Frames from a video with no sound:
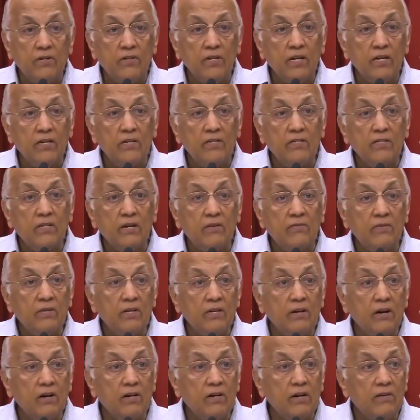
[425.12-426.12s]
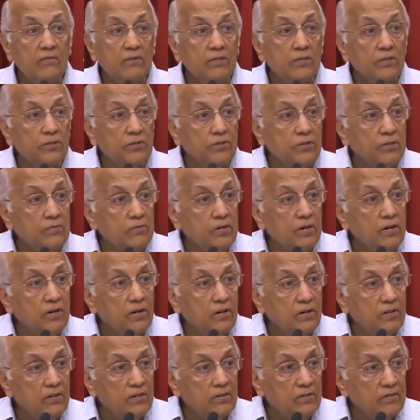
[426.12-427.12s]
they'll discover that God never chose them at
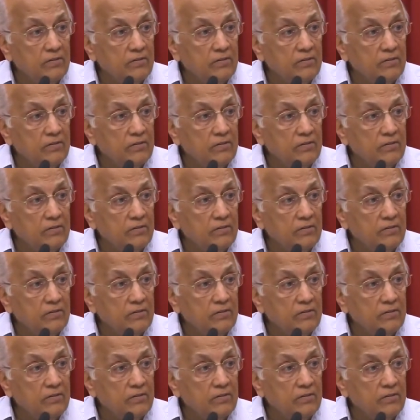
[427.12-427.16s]
all.